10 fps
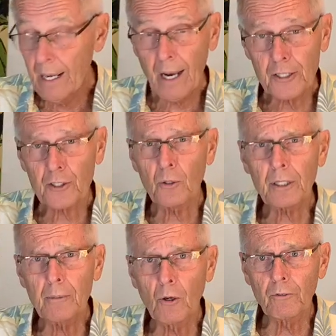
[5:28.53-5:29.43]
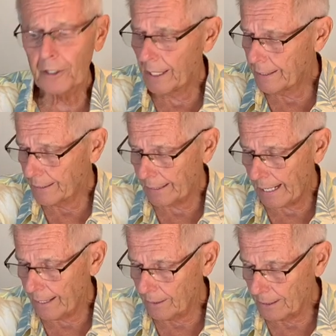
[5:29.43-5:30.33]
I soaked them overnight in a
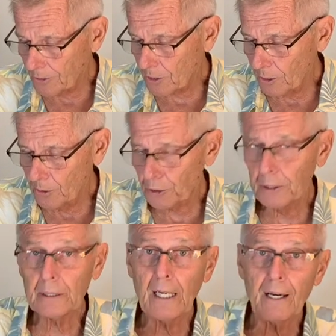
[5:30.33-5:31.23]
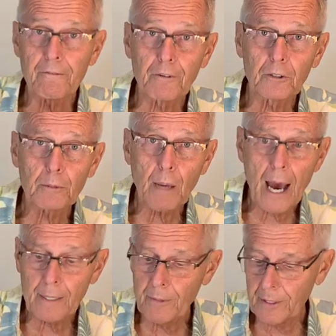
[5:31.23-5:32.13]
KLN solution. I filled the
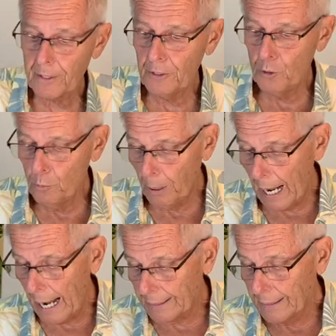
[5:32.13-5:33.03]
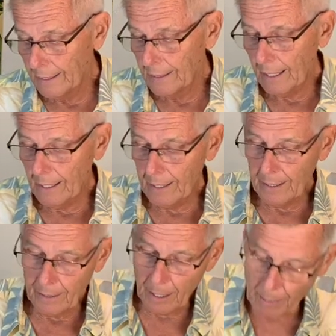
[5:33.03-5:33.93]
bottom of the new pot
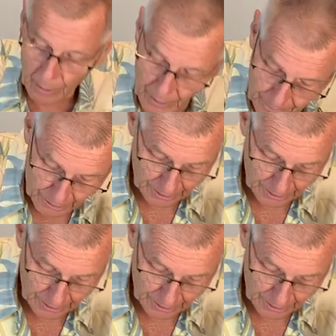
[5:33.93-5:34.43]
about up to